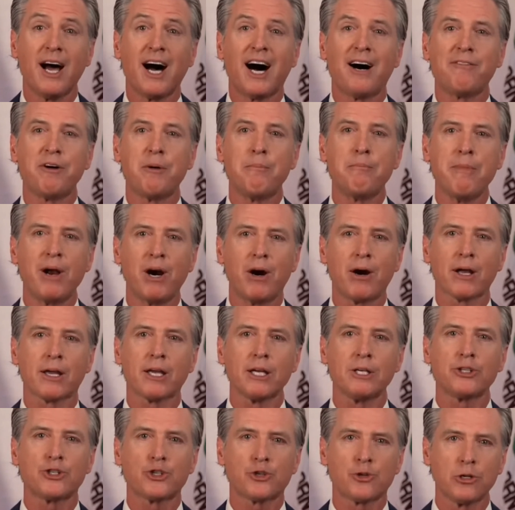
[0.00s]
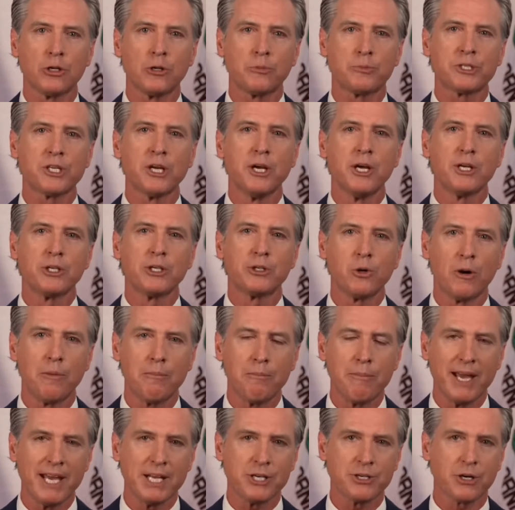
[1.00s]
of American troops to a
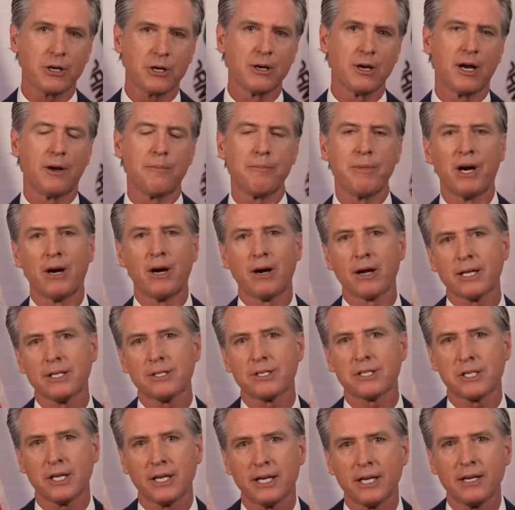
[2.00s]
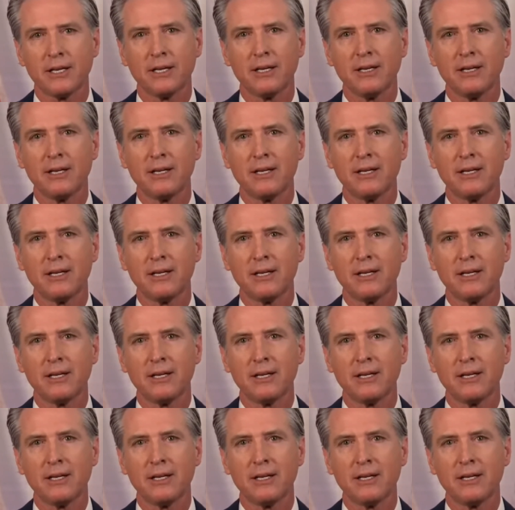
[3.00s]
major American city.